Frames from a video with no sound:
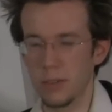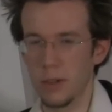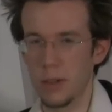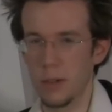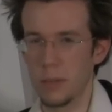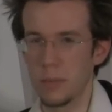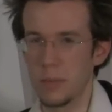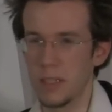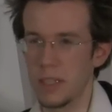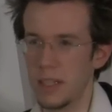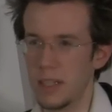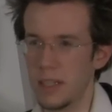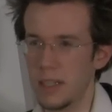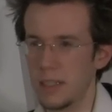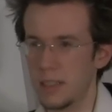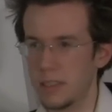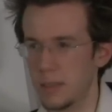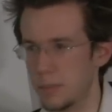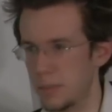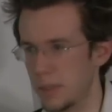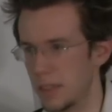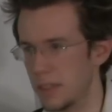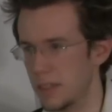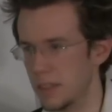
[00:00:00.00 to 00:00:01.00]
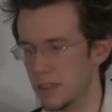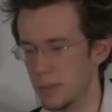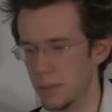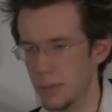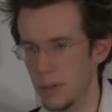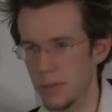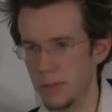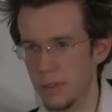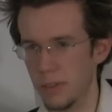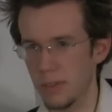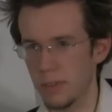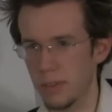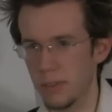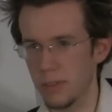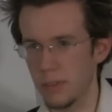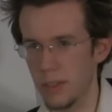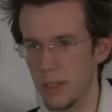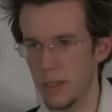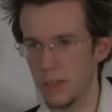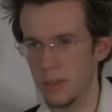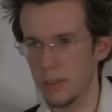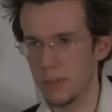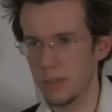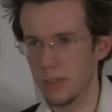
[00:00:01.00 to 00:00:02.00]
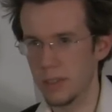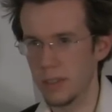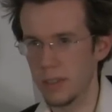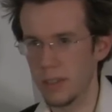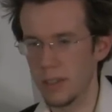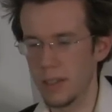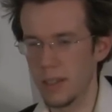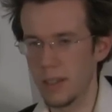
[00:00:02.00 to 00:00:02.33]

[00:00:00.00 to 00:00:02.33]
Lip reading: From E to B is a perfect fifth.